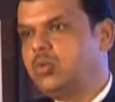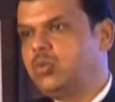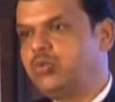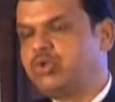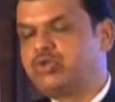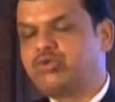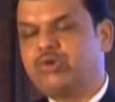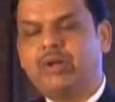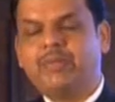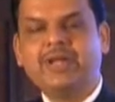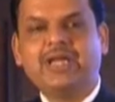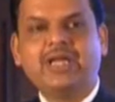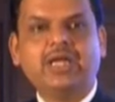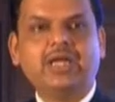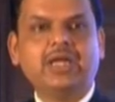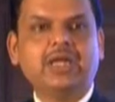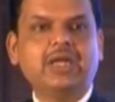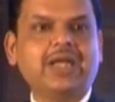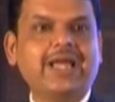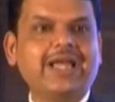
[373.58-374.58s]
which will
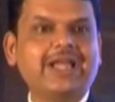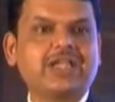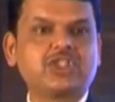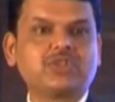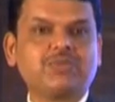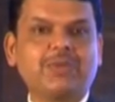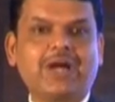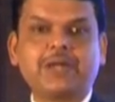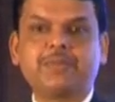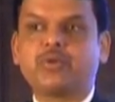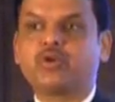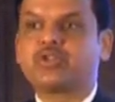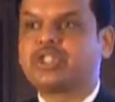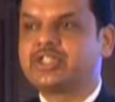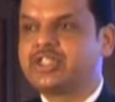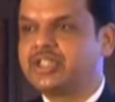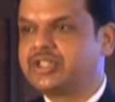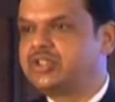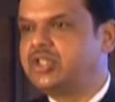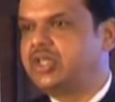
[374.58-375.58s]
be like smart
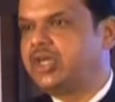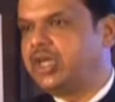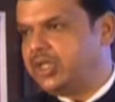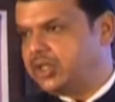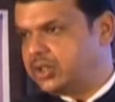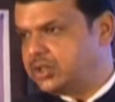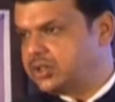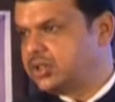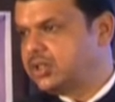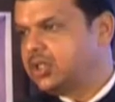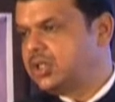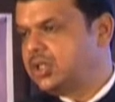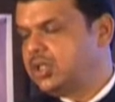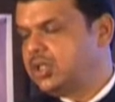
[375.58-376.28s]
processing cities